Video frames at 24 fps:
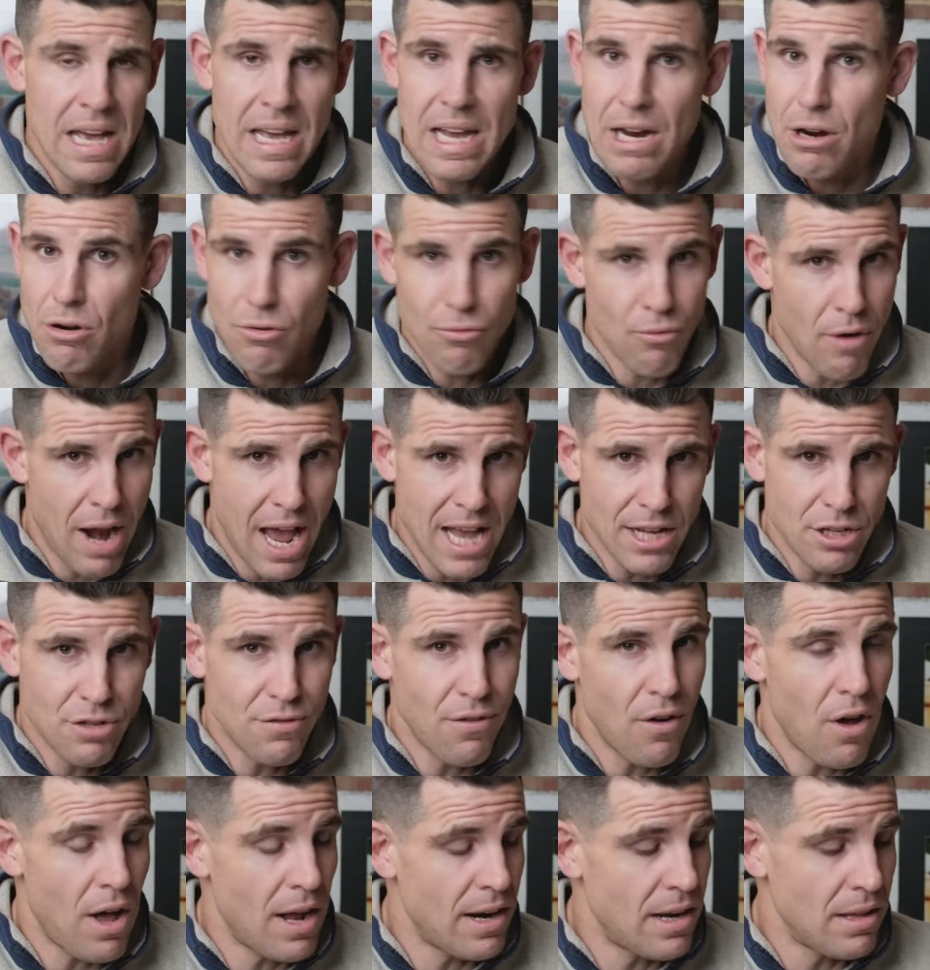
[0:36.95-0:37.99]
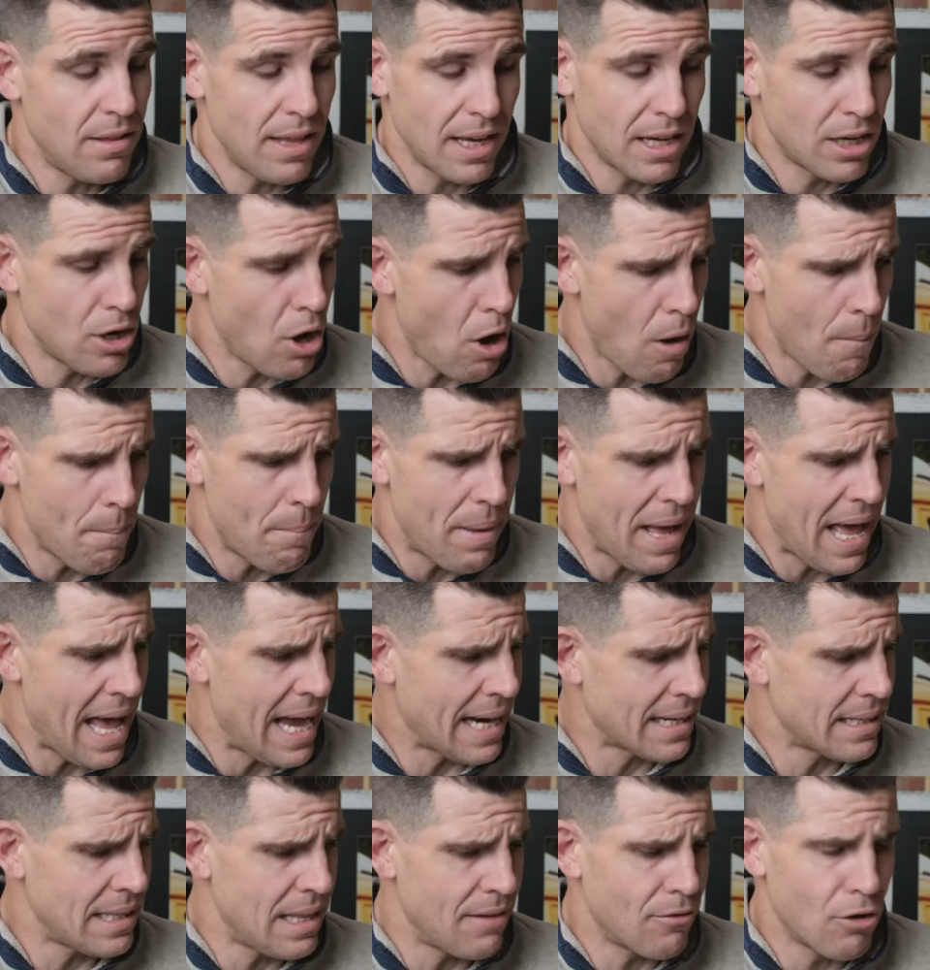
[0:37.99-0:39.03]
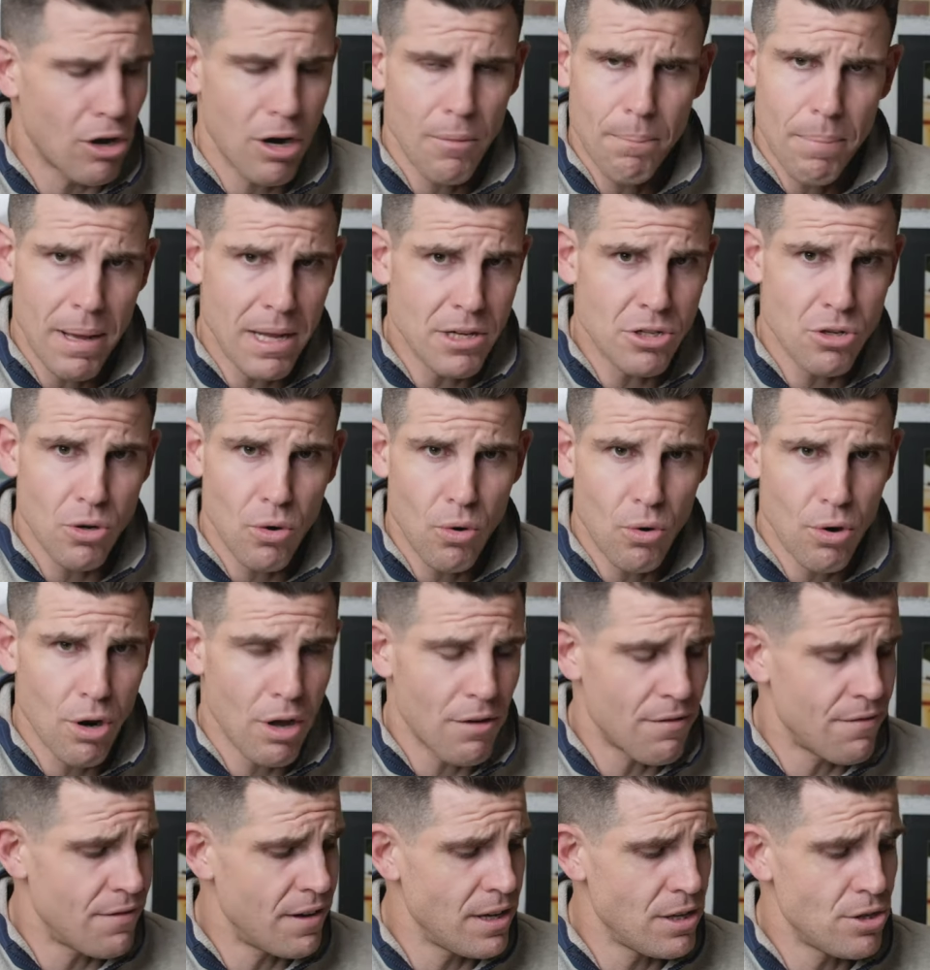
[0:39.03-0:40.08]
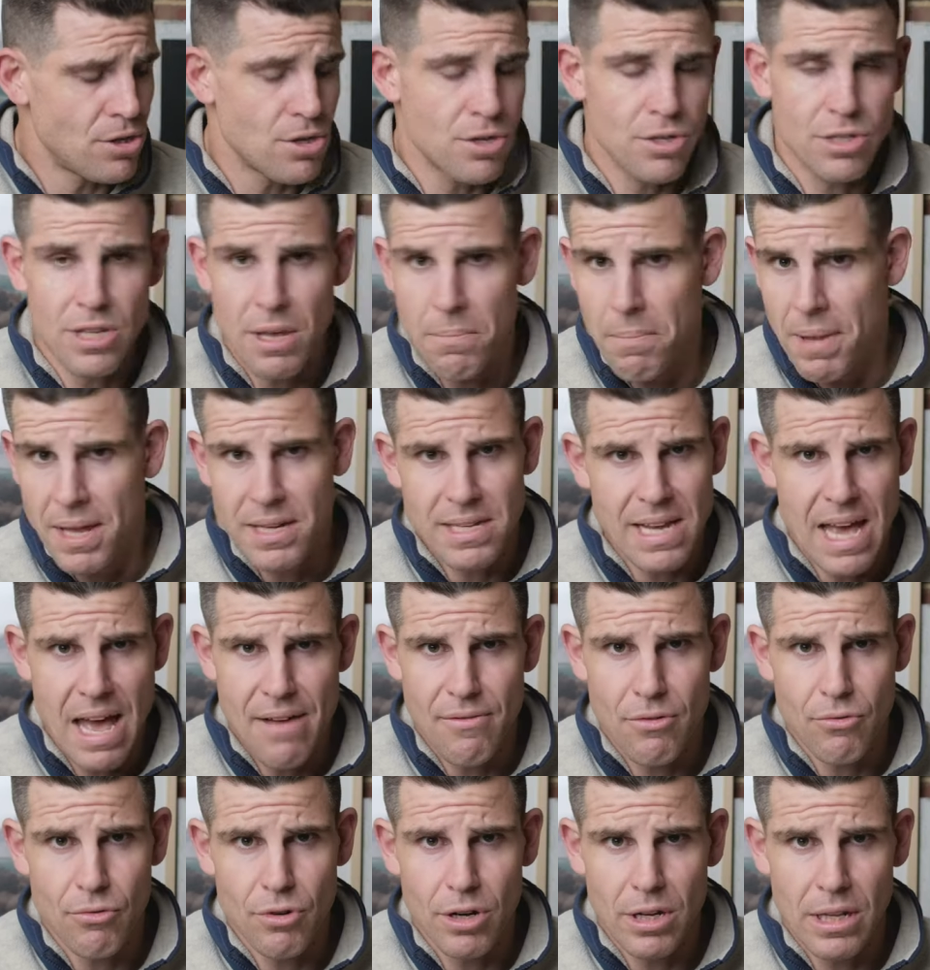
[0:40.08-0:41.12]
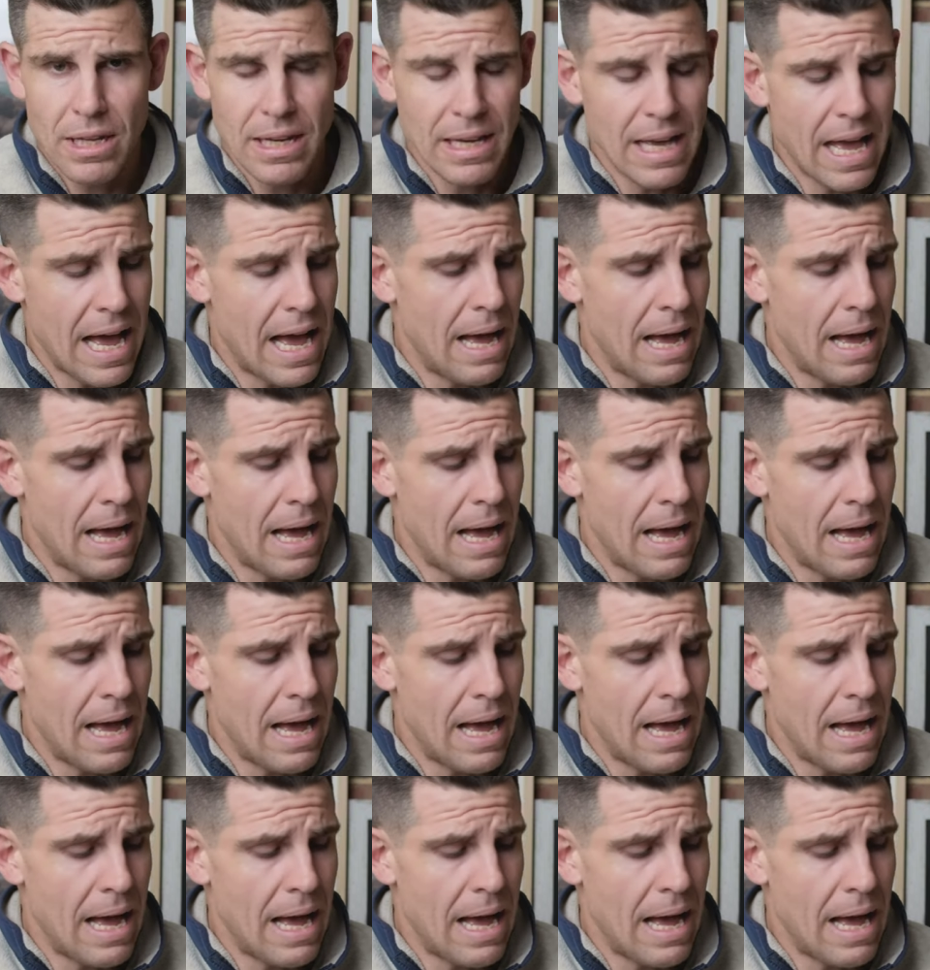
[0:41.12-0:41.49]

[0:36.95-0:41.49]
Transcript: They're a rangefinder, they're compact, they've got a bunch of auto features, they're meant to have a really